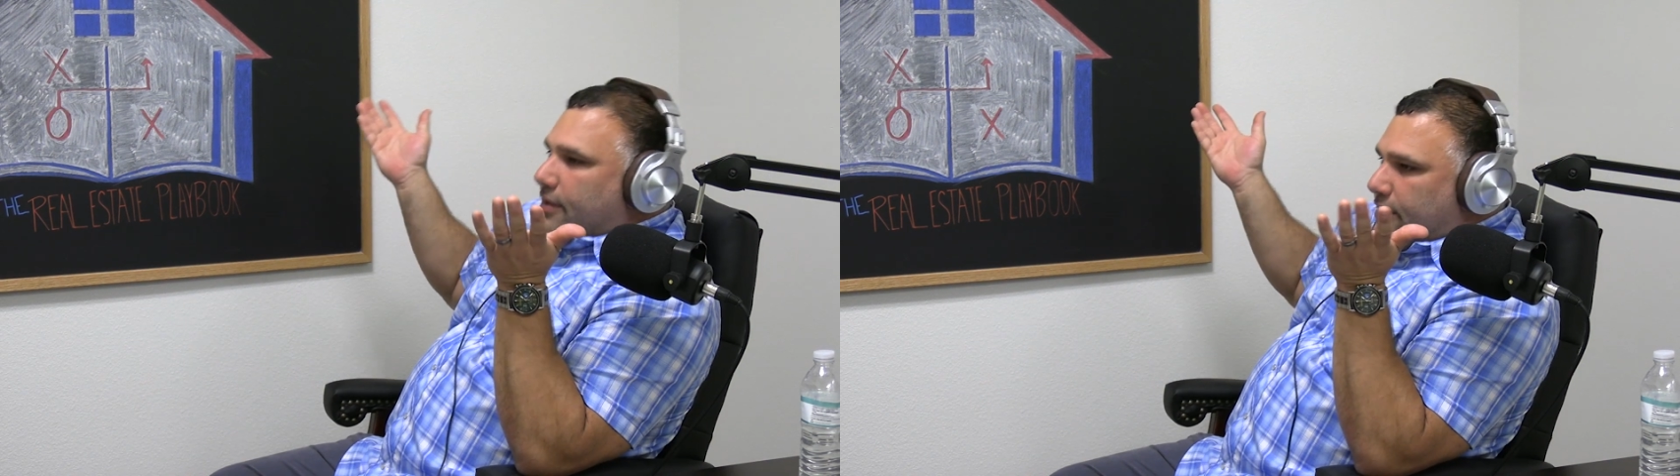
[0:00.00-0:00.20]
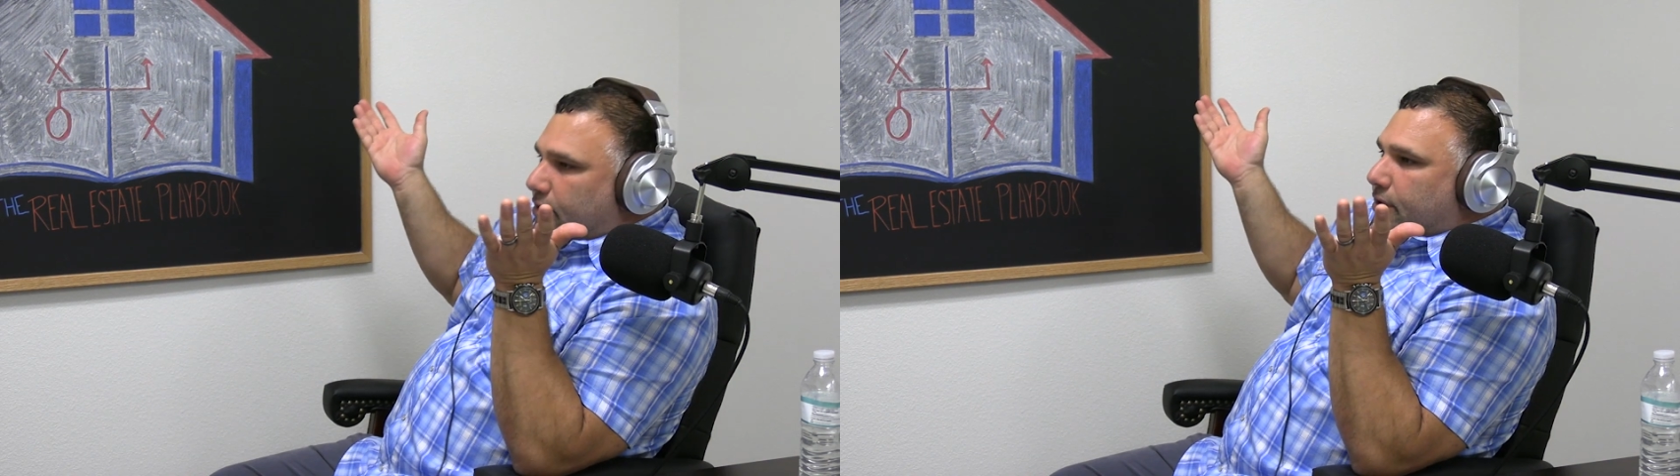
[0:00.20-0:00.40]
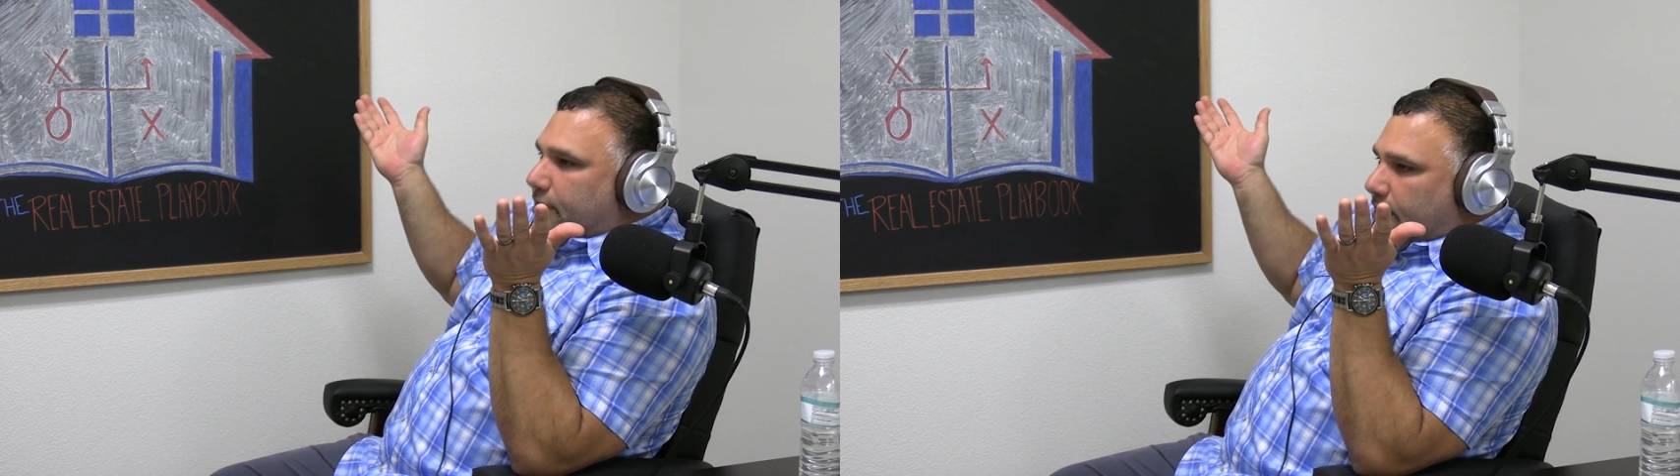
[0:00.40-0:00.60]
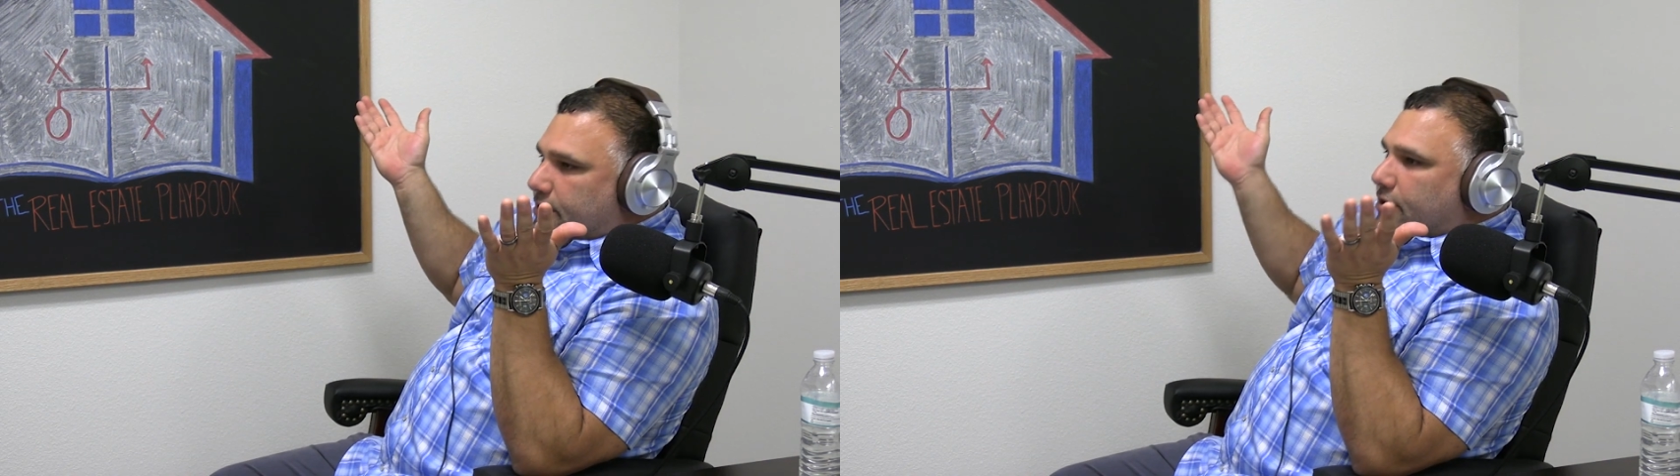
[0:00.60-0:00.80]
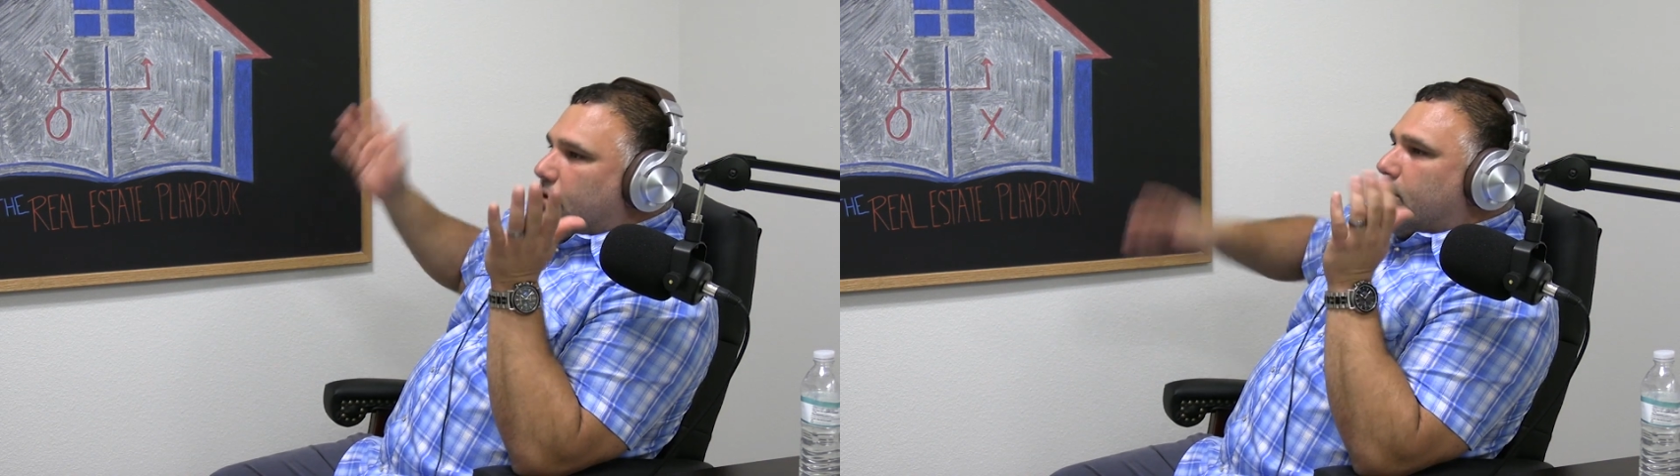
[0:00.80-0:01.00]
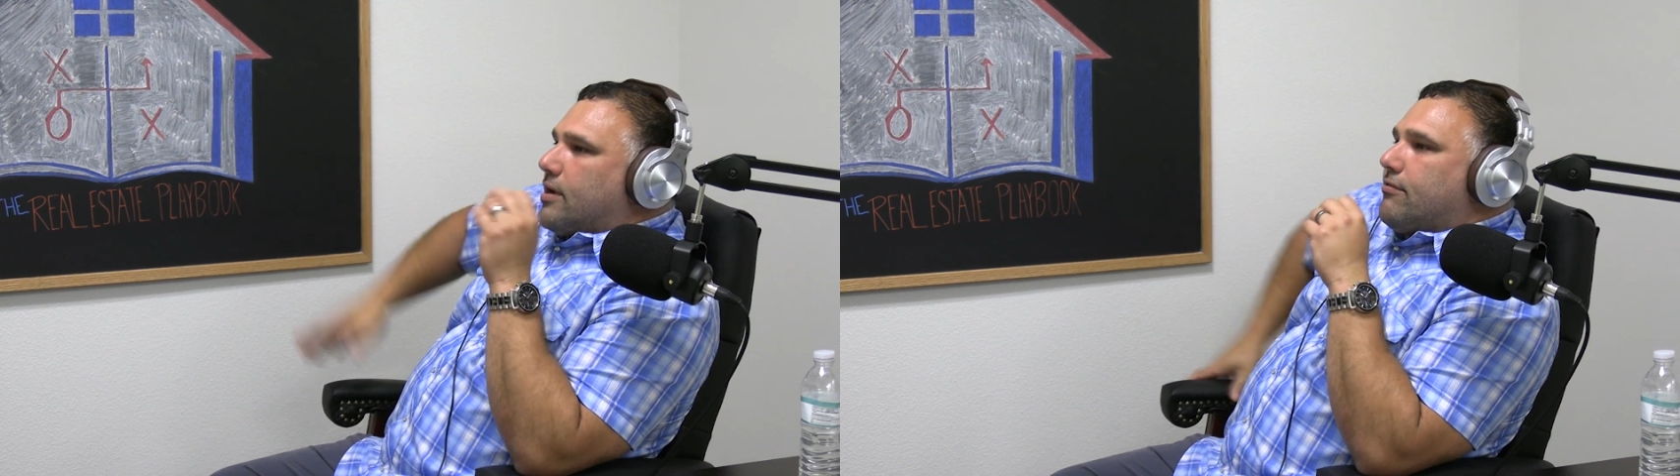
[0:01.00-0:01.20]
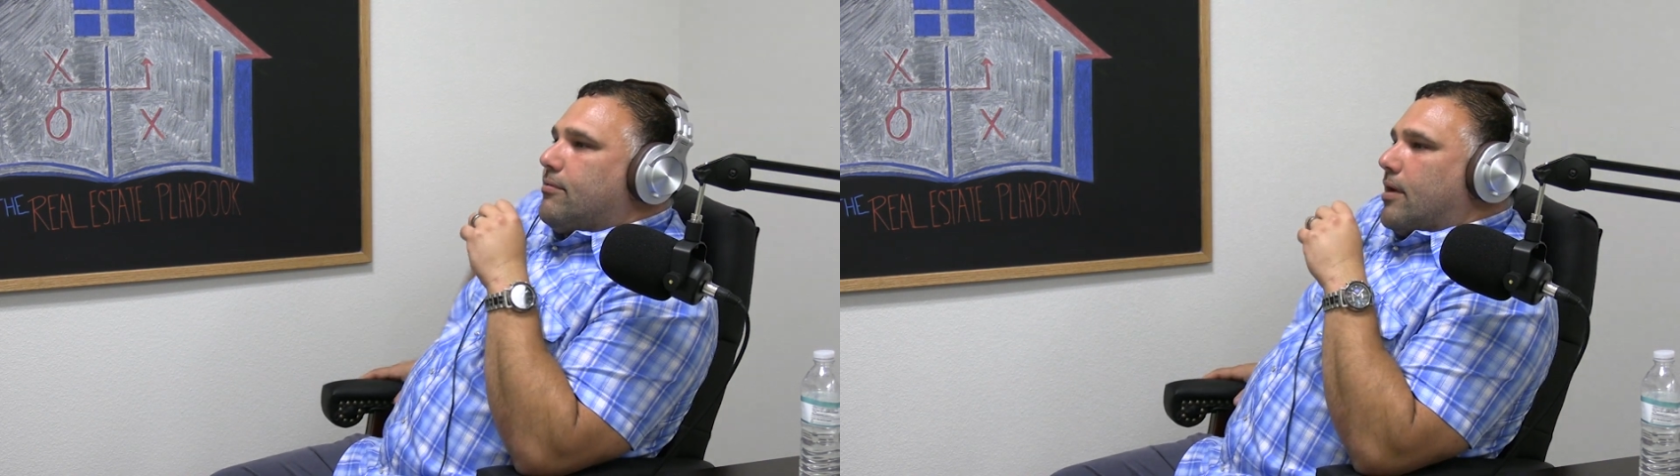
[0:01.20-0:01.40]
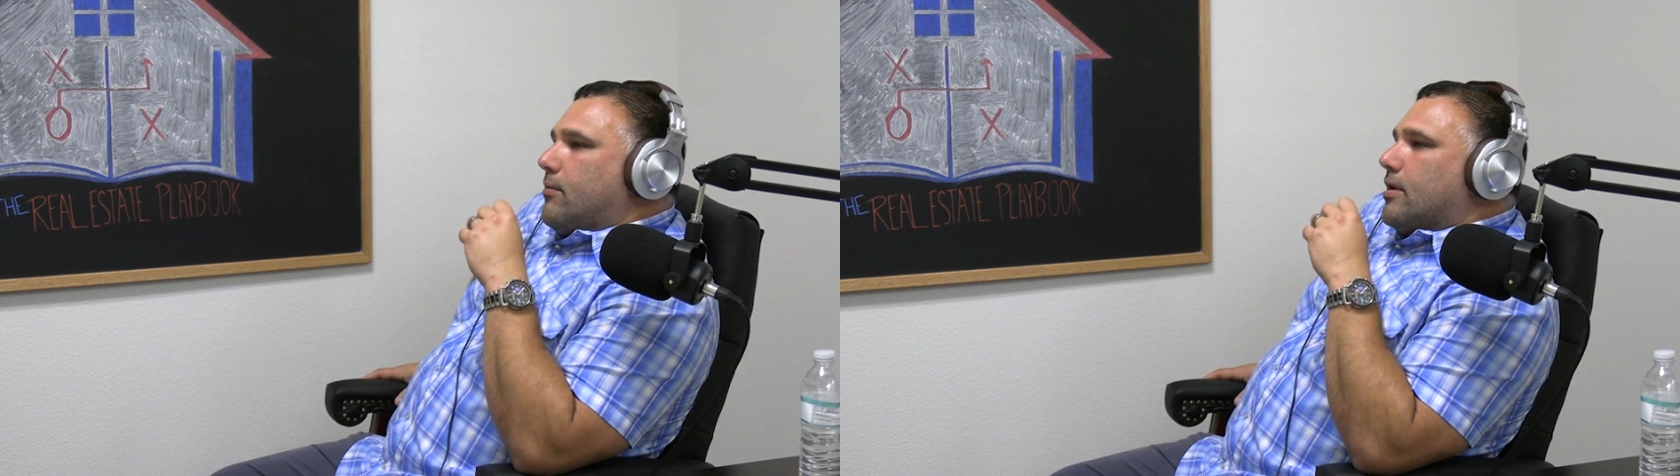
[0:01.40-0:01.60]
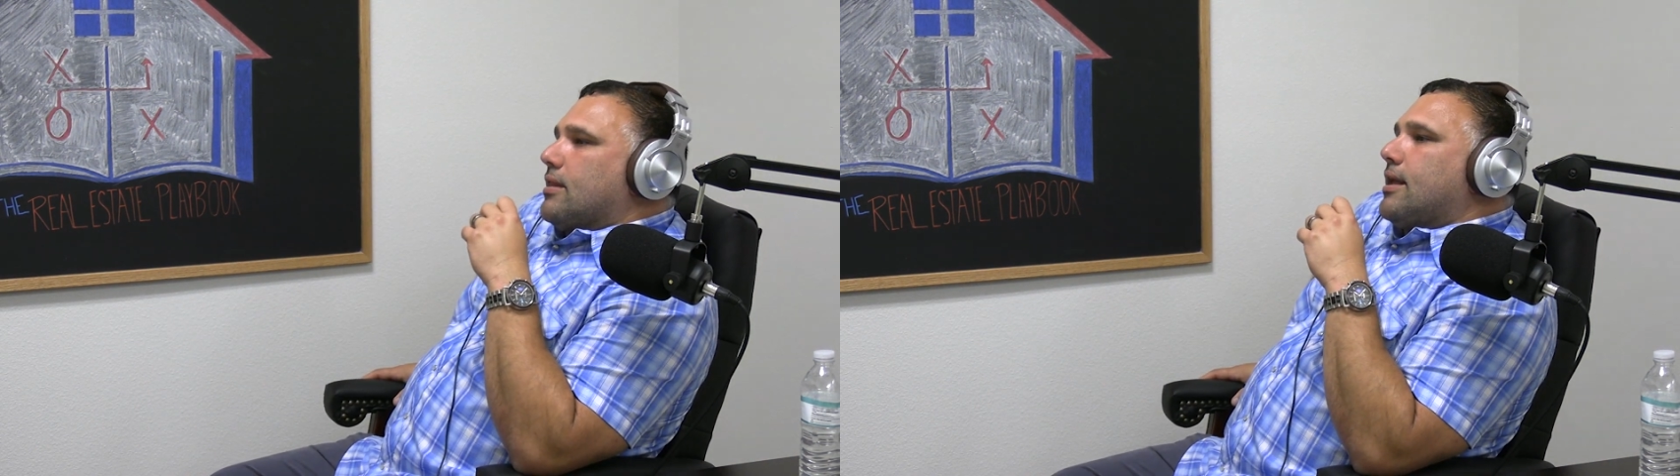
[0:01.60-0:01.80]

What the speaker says: a young adult, whatever you might want to